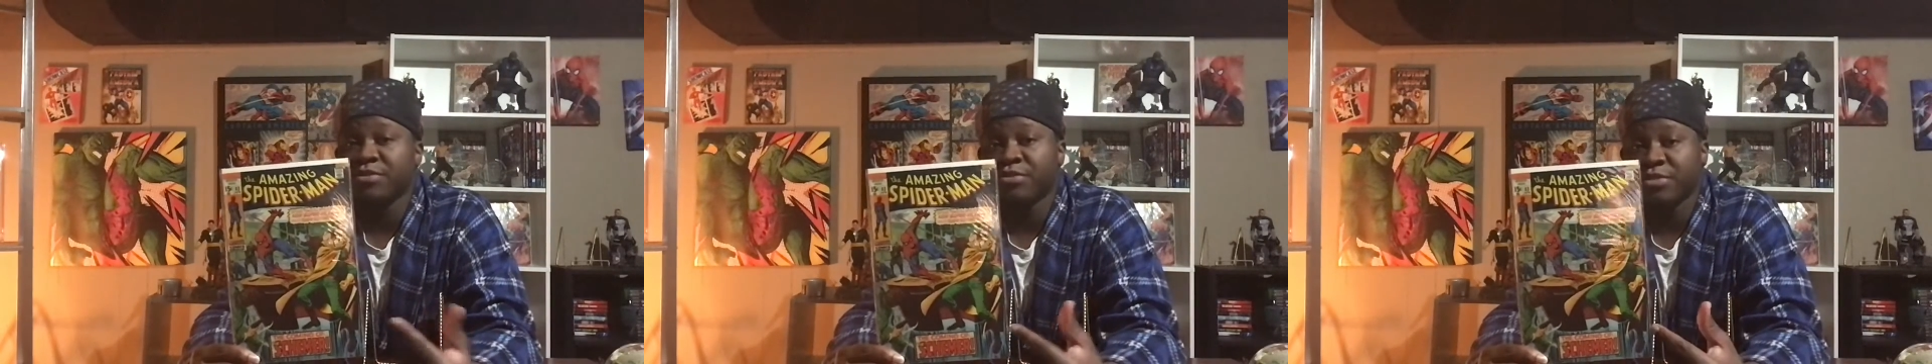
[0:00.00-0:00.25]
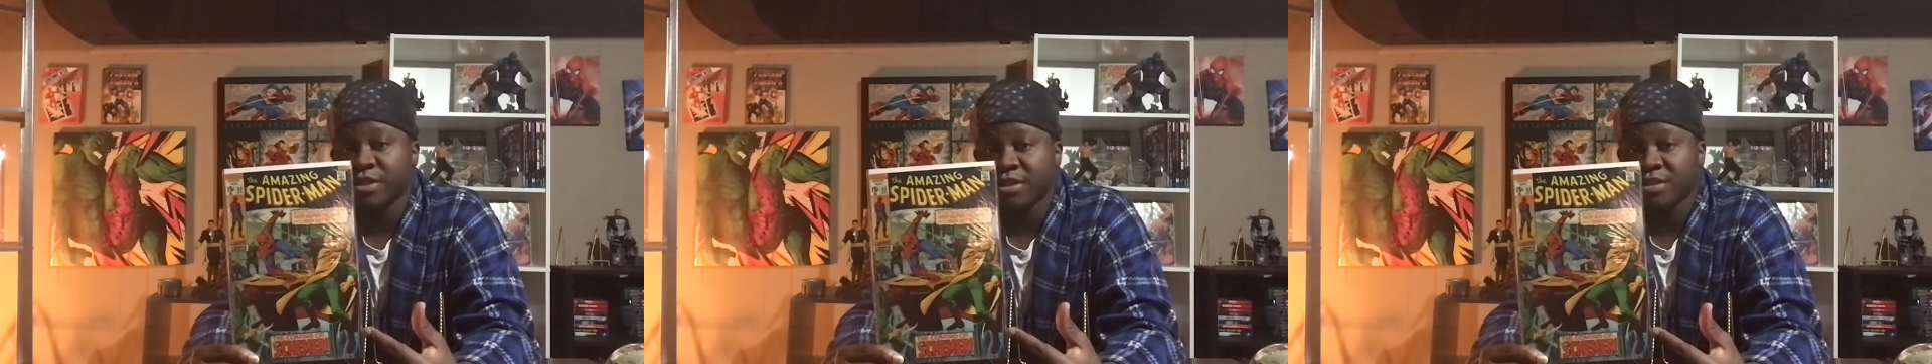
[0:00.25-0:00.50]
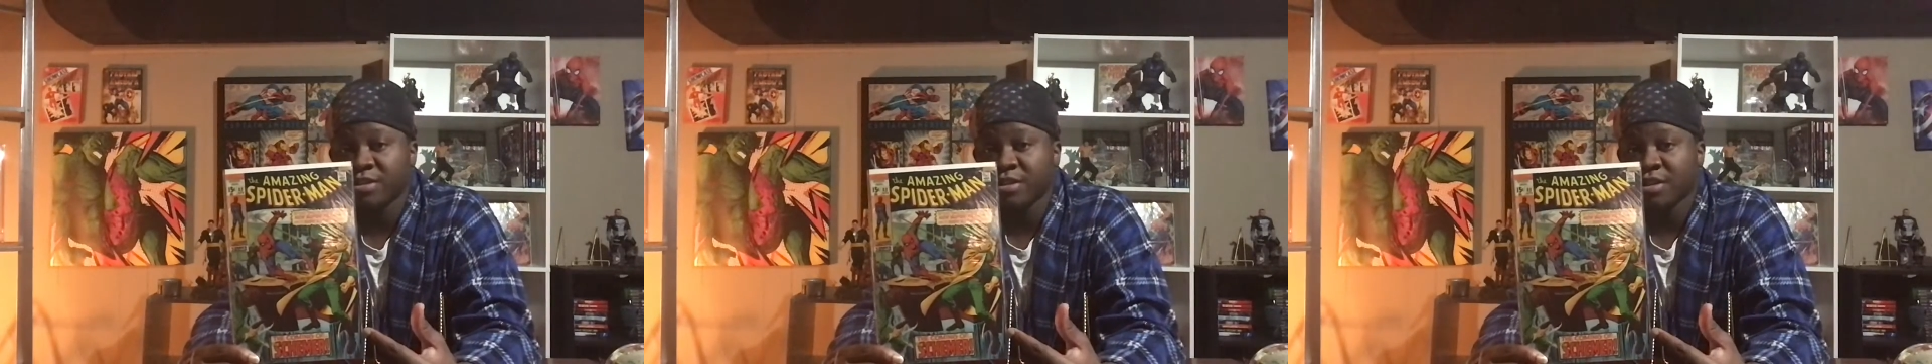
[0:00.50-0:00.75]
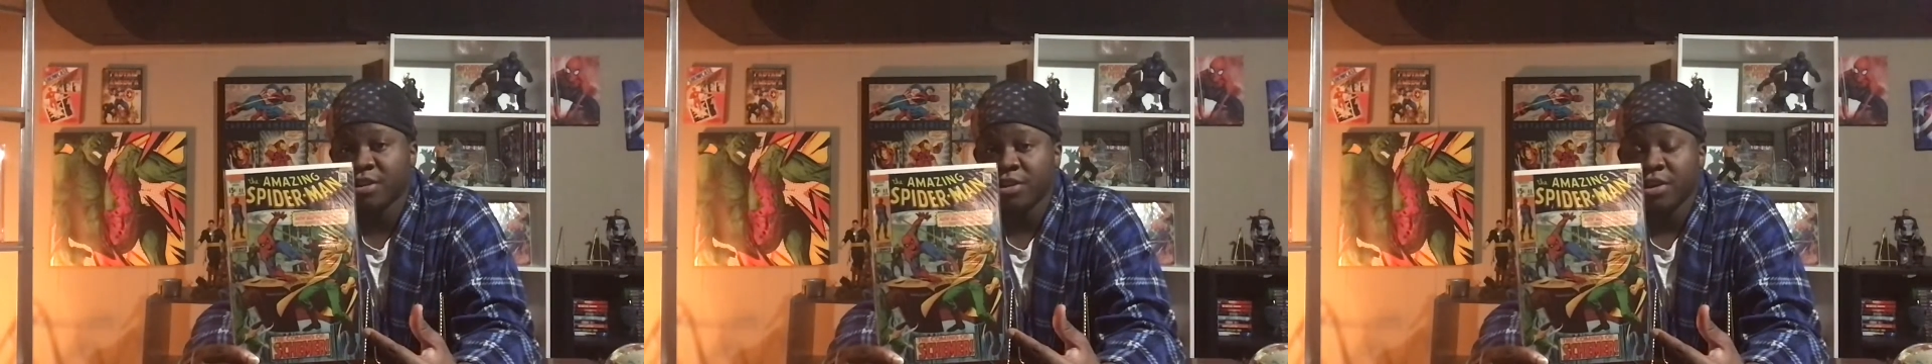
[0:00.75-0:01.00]
Fisk,
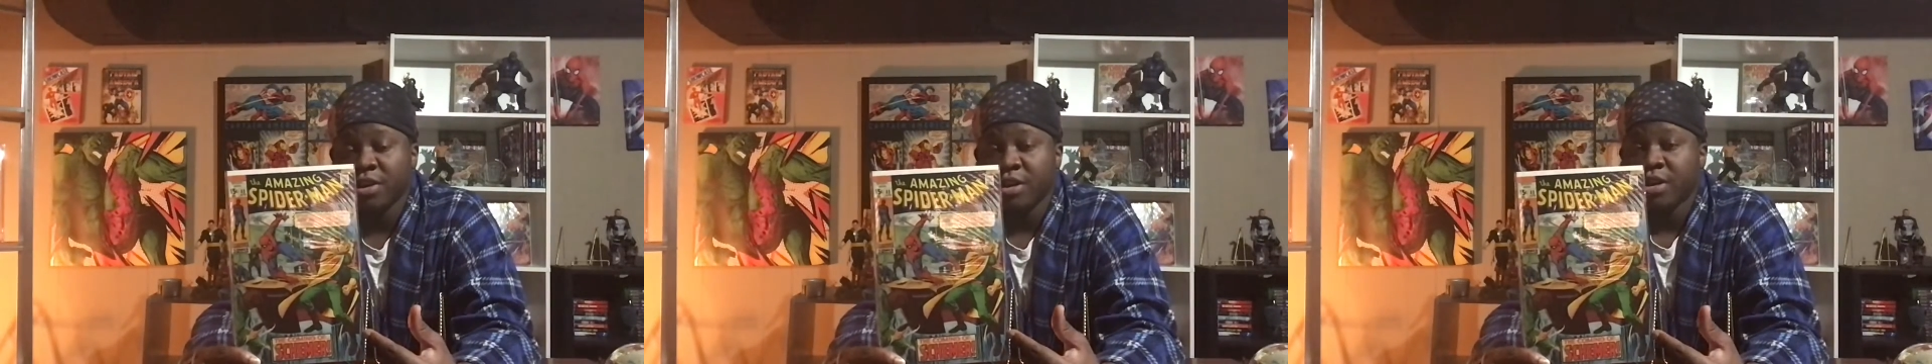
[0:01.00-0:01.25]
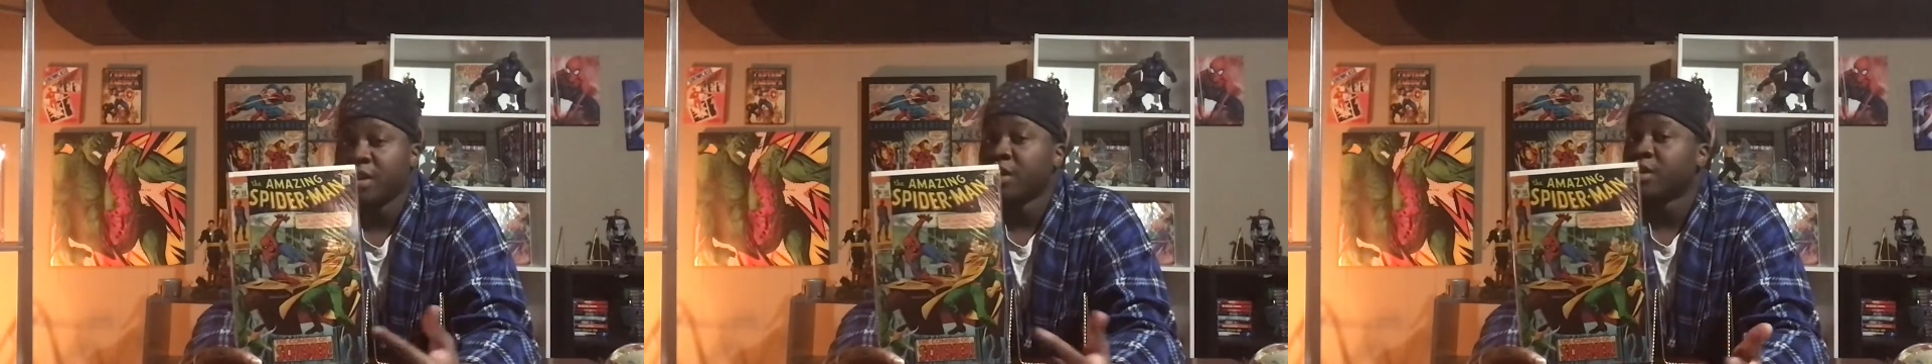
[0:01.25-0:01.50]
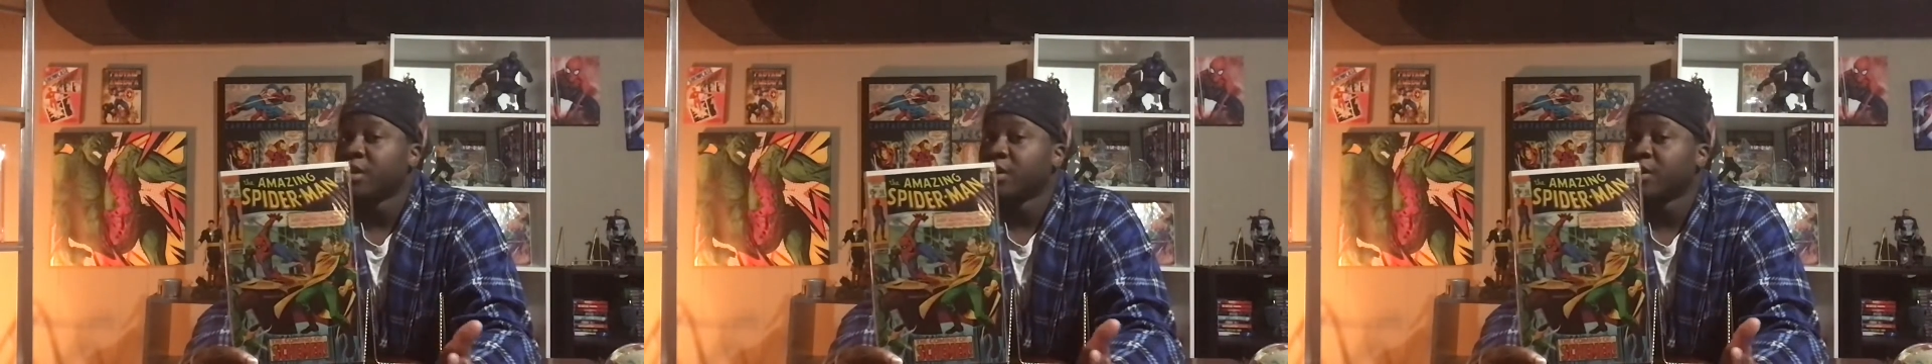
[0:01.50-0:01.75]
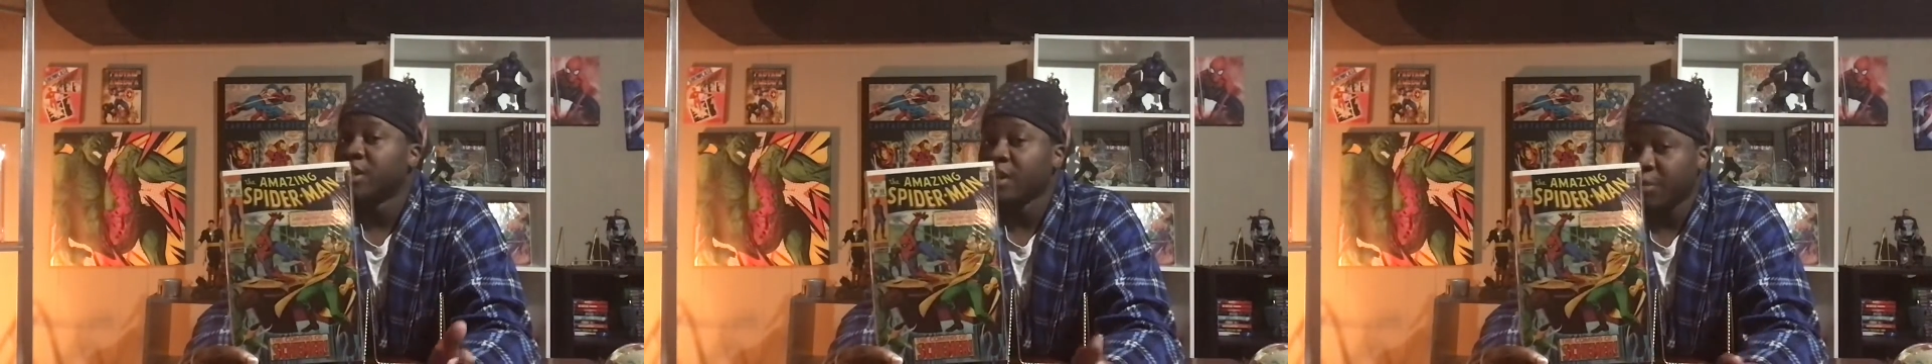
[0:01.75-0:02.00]

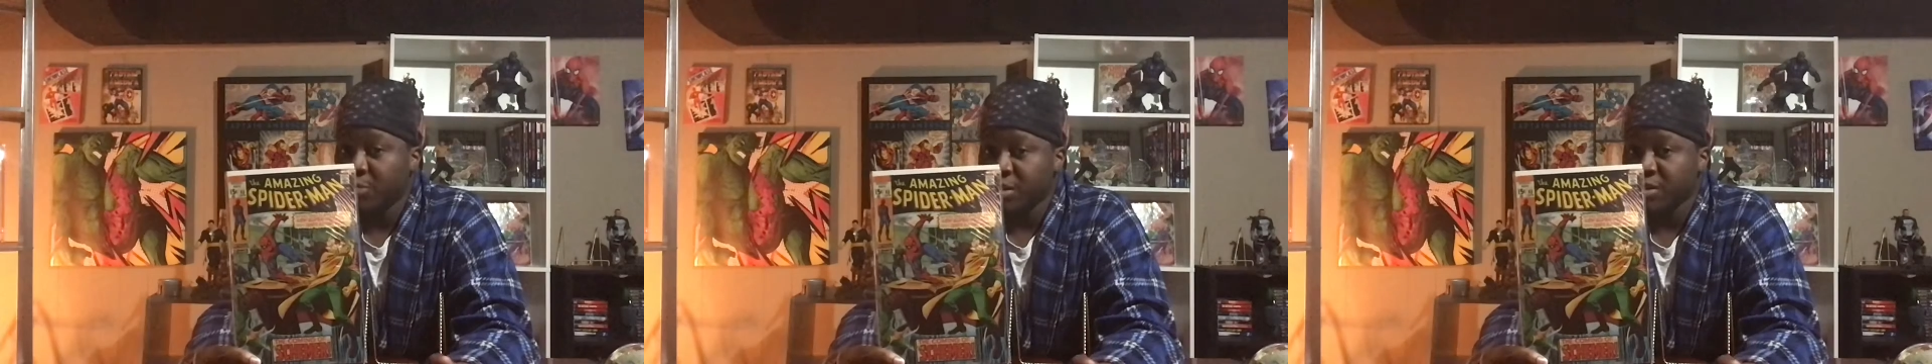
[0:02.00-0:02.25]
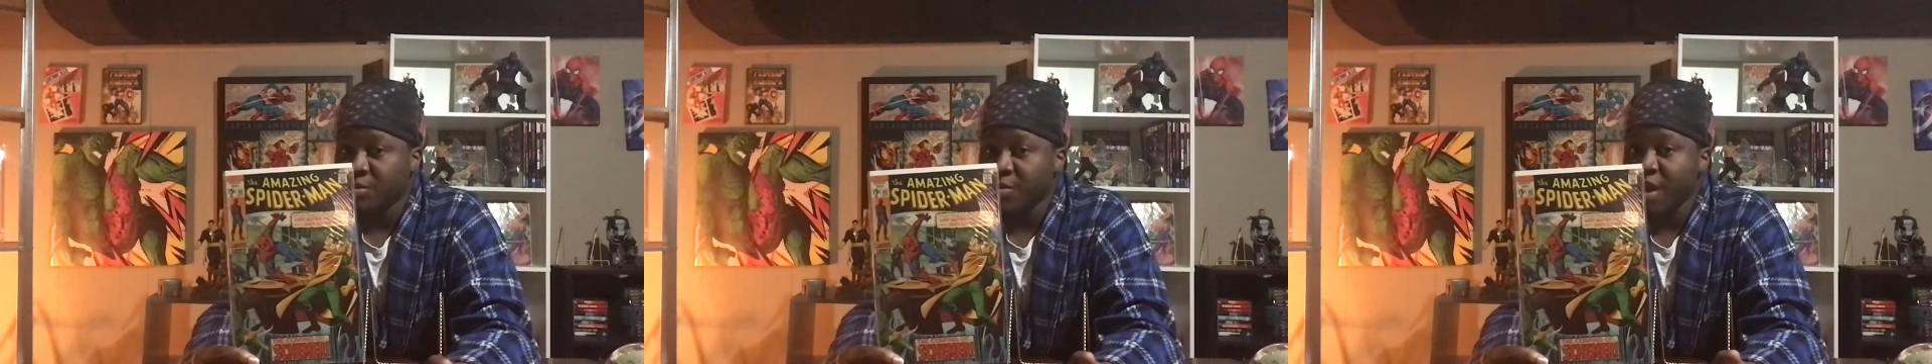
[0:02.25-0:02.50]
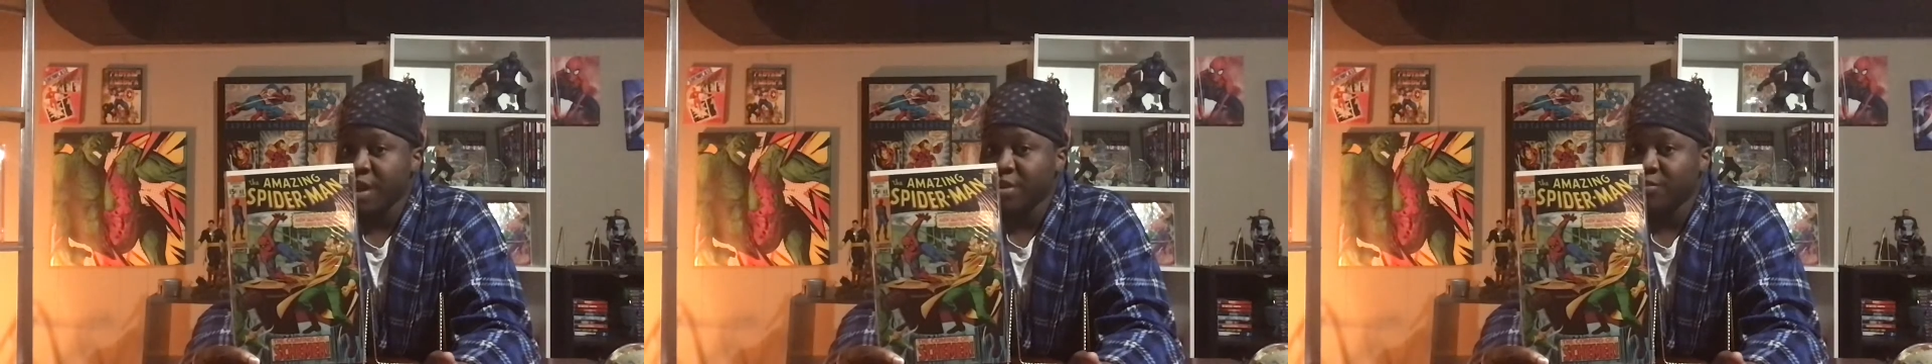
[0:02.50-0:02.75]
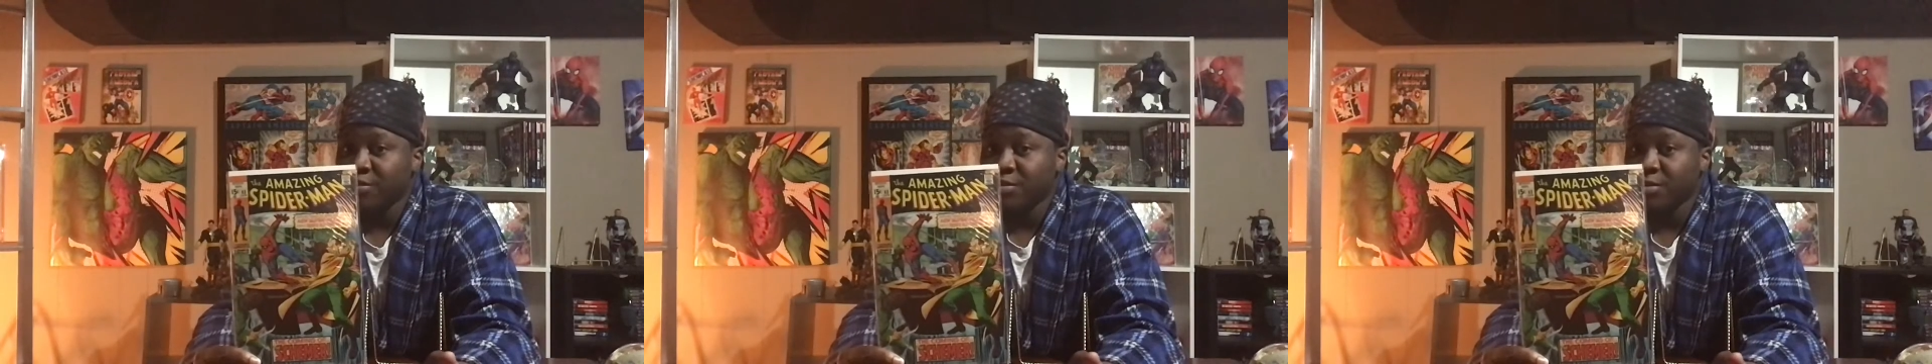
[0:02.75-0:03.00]
Kingpin's
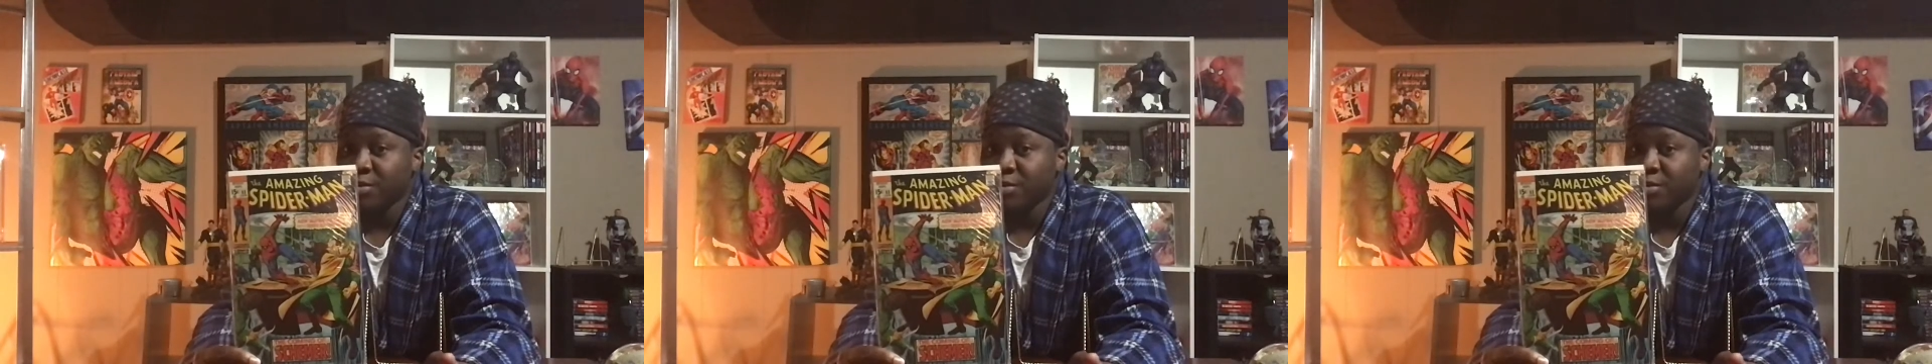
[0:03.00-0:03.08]
wife.